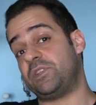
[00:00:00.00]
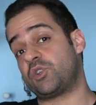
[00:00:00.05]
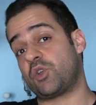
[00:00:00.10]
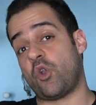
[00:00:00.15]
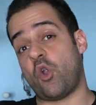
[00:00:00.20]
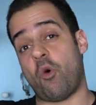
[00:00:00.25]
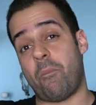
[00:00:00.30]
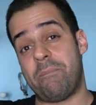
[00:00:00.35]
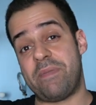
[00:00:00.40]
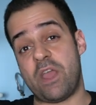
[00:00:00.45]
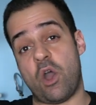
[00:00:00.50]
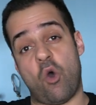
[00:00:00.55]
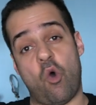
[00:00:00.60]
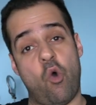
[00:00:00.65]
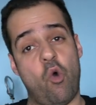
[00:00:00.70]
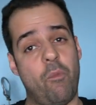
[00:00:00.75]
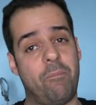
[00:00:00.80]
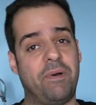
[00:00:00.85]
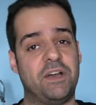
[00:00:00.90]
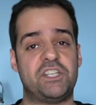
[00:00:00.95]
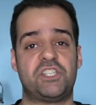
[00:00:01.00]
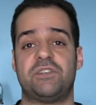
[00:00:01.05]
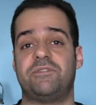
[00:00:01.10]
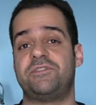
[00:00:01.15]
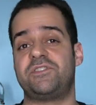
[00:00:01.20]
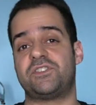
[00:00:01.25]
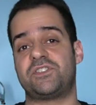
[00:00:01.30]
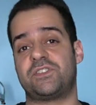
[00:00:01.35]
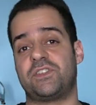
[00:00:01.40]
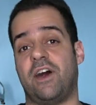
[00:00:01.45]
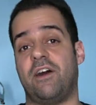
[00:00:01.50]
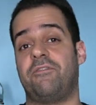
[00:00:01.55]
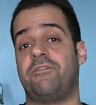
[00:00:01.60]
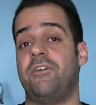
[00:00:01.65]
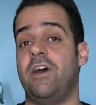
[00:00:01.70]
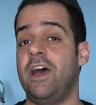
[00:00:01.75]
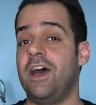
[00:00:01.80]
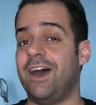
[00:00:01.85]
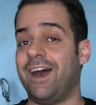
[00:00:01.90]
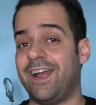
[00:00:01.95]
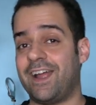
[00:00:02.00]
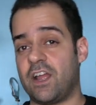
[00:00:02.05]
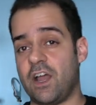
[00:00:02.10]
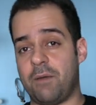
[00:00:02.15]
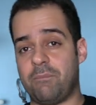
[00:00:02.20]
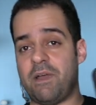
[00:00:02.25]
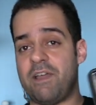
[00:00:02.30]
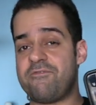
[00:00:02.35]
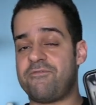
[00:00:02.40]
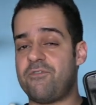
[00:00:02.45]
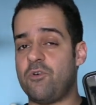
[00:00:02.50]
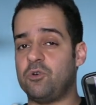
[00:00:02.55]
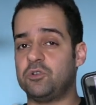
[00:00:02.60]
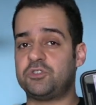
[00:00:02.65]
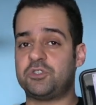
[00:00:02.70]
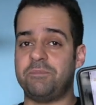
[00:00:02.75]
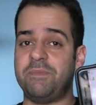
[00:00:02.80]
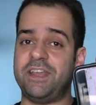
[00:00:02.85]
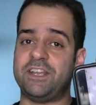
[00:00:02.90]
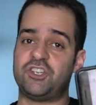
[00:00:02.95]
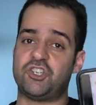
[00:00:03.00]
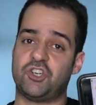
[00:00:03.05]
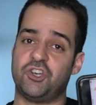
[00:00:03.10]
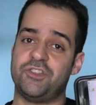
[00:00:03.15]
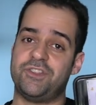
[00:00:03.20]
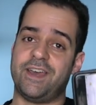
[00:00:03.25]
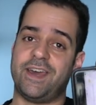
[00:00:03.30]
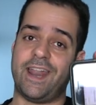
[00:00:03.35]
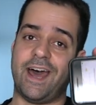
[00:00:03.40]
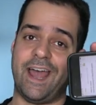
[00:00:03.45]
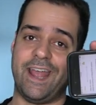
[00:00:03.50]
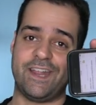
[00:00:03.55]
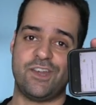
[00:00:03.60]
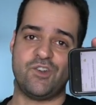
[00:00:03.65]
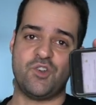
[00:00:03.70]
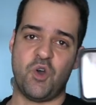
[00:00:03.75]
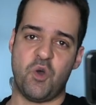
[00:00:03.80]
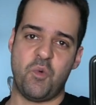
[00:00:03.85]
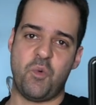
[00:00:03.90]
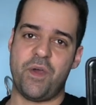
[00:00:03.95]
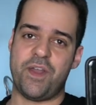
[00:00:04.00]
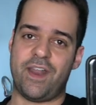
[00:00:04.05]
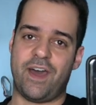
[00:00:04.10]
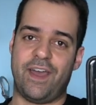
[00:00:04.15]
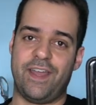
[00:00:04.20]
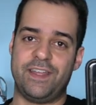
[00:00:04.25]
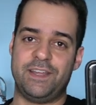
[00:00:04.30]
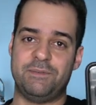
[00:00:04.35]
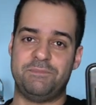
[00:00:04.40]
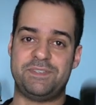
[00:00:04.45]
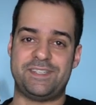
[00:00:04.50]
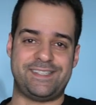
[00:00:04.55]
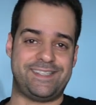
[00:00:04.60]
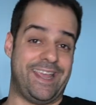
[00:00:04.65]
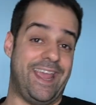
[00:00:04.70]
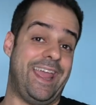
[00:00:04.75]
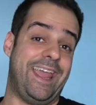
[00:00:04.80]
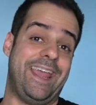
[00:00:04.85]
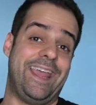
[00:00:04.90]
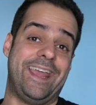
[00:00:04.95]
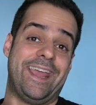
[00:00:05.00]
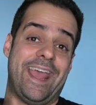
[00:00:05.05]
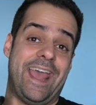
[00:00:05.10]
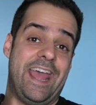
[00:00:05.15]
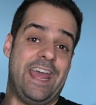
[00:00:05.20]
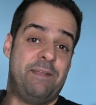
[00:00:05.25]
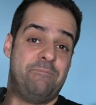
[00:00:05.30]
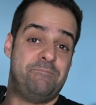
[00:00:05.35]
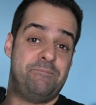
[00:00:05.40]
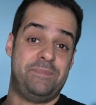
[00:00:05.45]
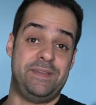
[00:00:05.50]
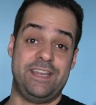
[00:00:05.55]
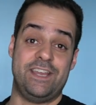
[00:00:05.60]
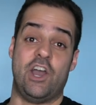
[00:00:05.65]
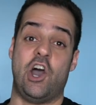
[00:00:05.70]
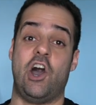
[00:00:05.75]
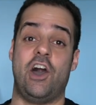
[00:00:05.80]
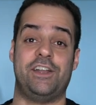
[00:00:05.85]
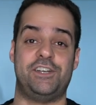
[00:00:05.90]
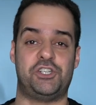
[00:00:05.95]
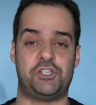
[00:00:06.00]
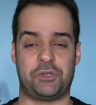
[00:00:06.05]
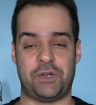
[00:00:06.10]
It's gonna be a whole bunch of stuff. I got my phone to make sure that I know what I am saying and be on